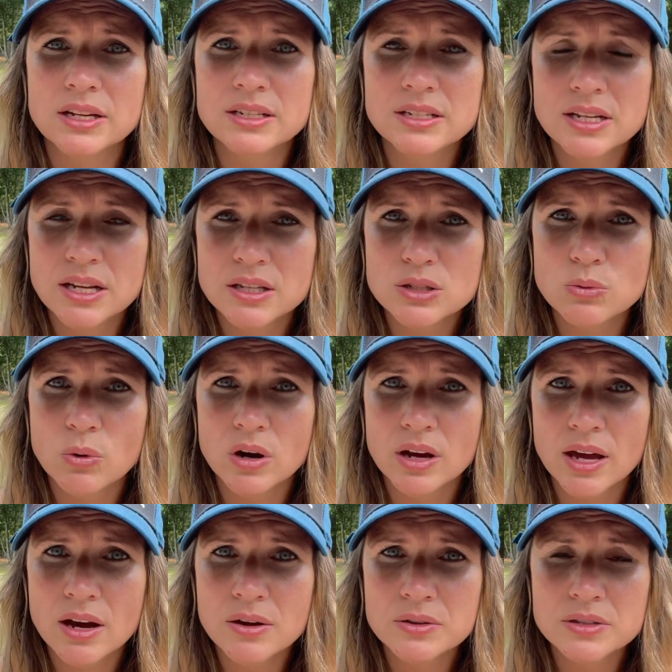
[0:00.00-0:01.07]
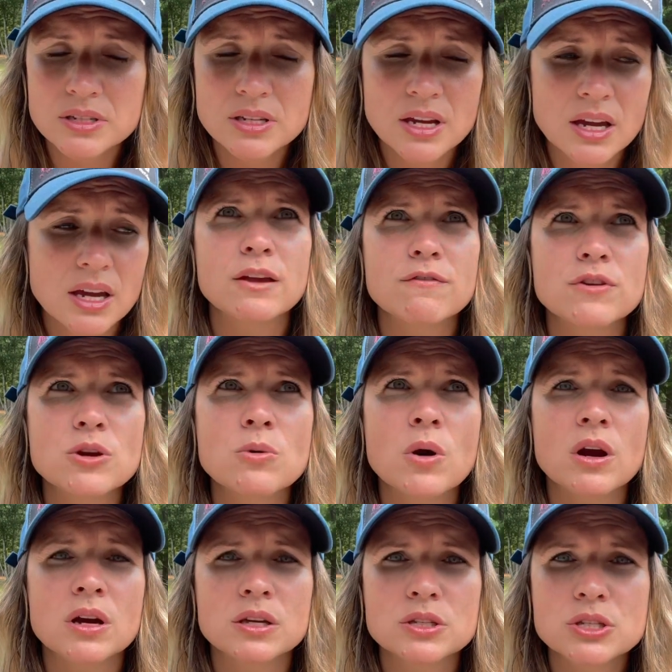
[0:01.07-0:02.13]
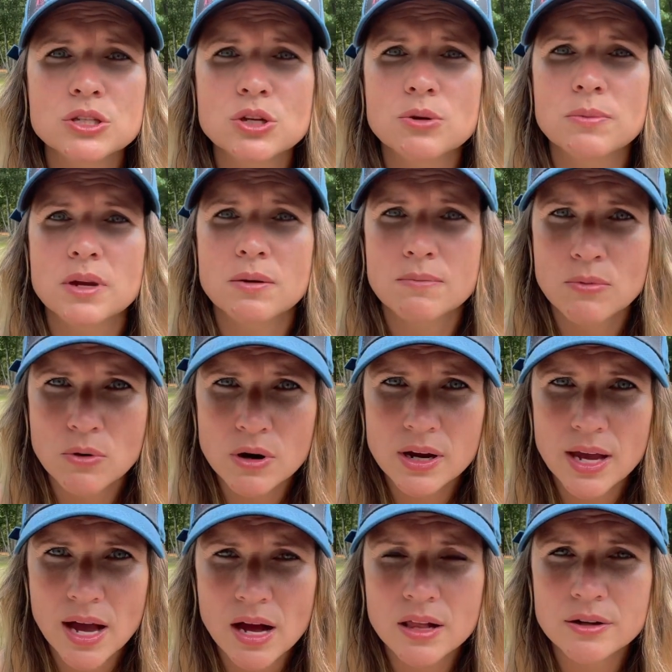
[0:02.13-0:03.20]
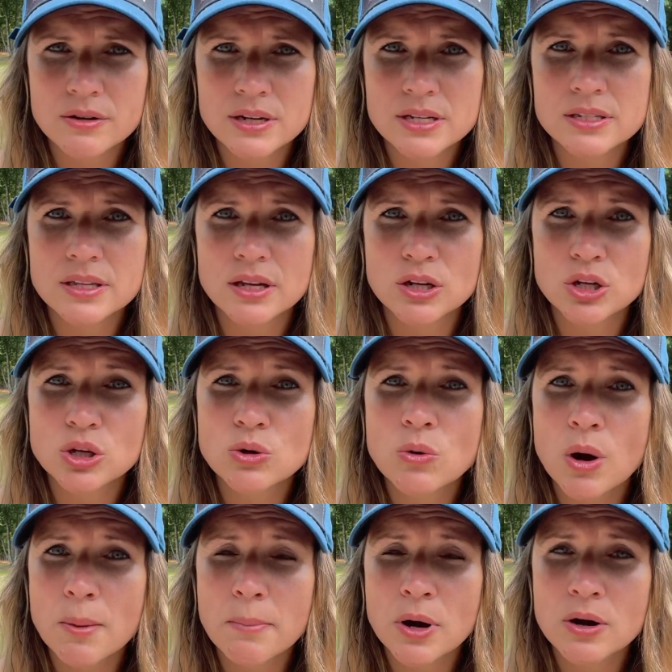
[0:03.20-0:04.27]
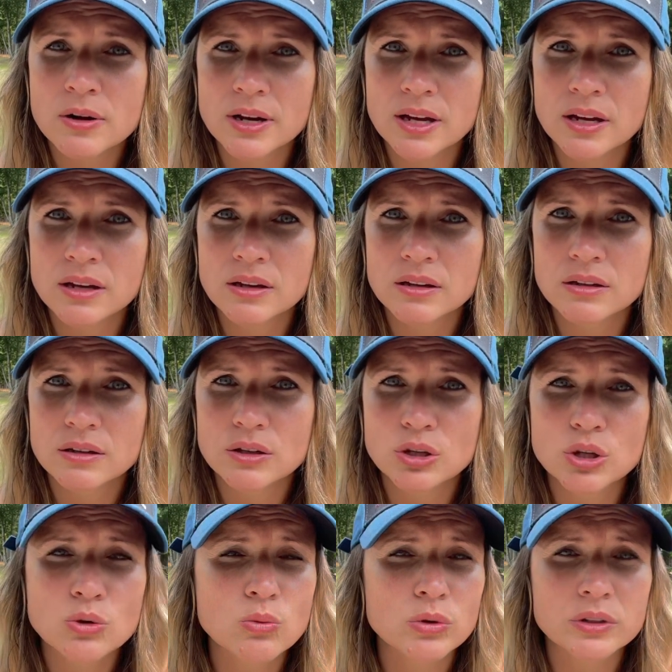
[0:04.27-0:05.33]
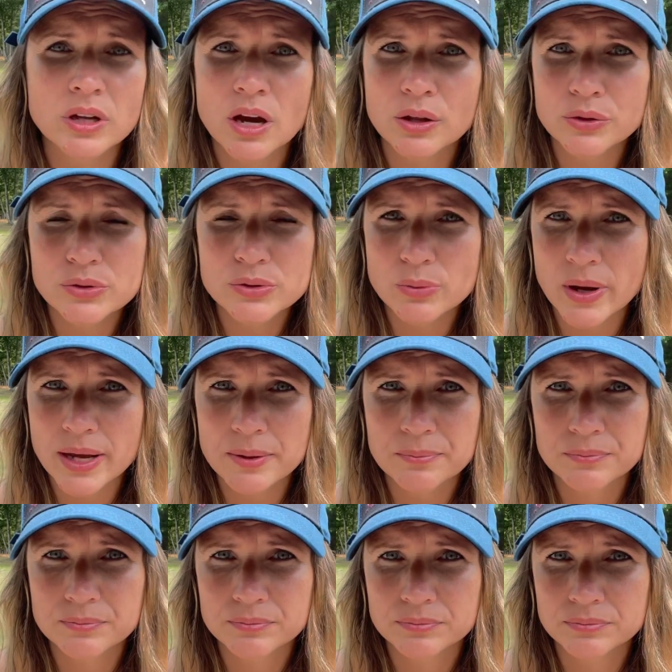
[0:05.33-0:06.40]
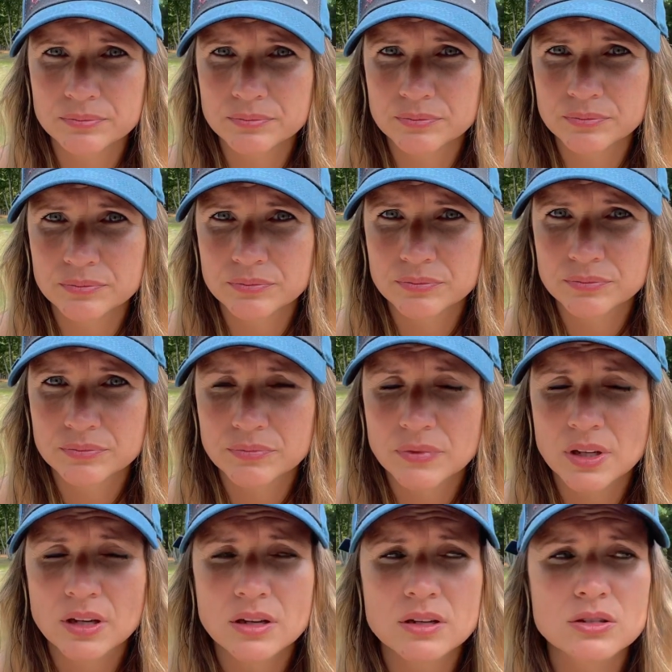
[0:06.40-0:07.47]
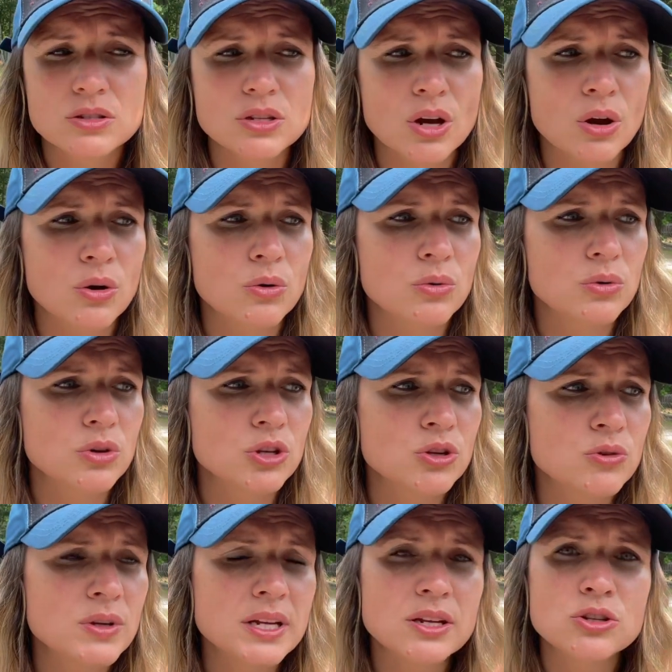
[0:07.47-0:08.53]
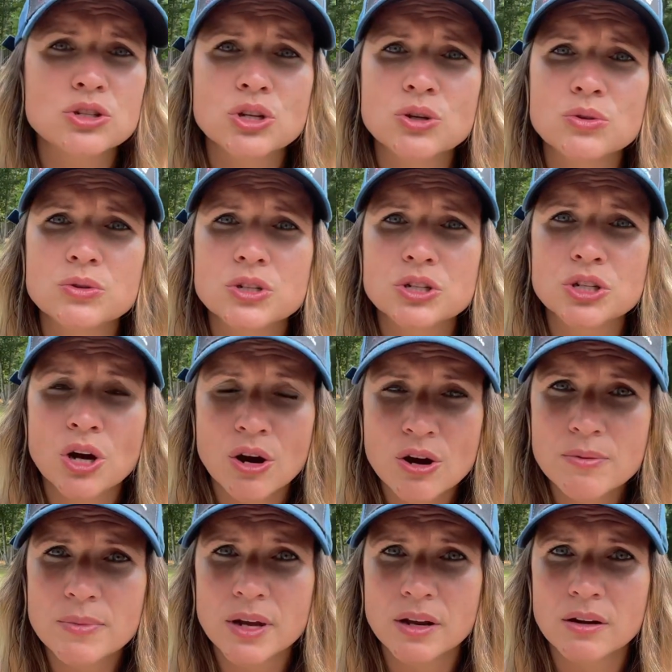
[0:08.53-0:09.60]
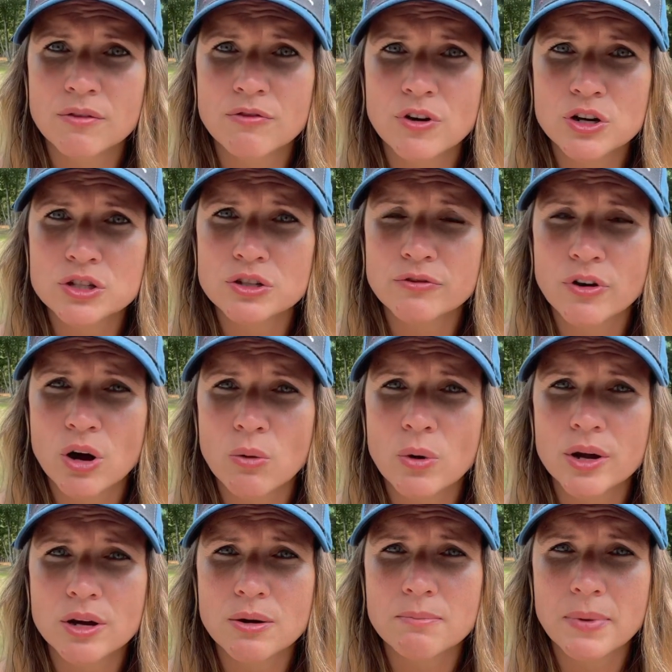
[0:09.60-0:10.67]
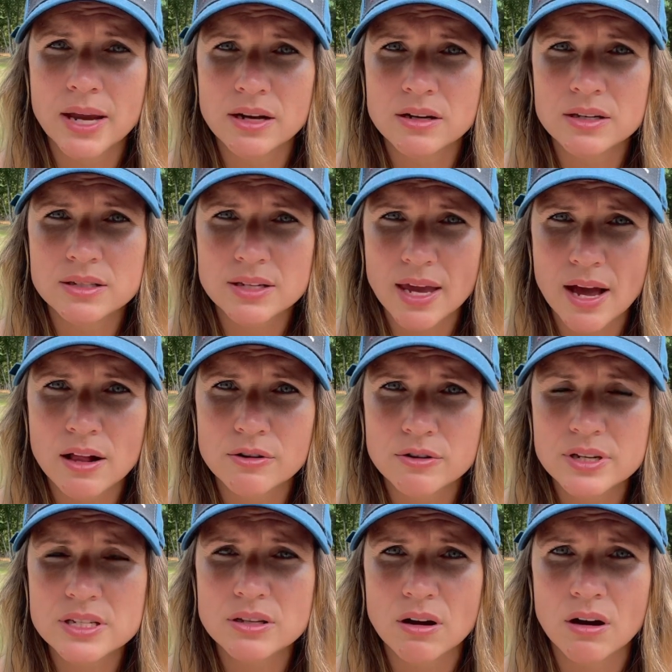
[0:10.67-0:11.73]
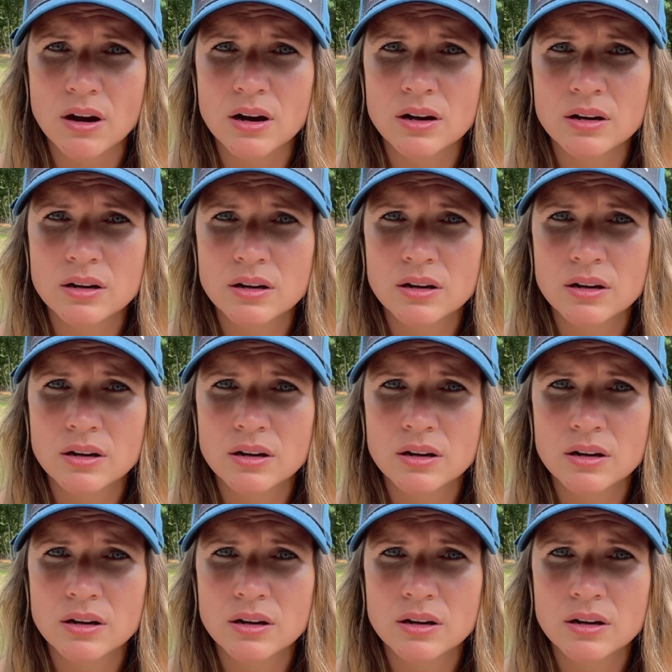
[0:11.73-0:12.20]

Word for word: intense workouts, if you are consuming more calories than you are burning, you will not lose weight. So you need to determine, first of all, what your maintenance calories are,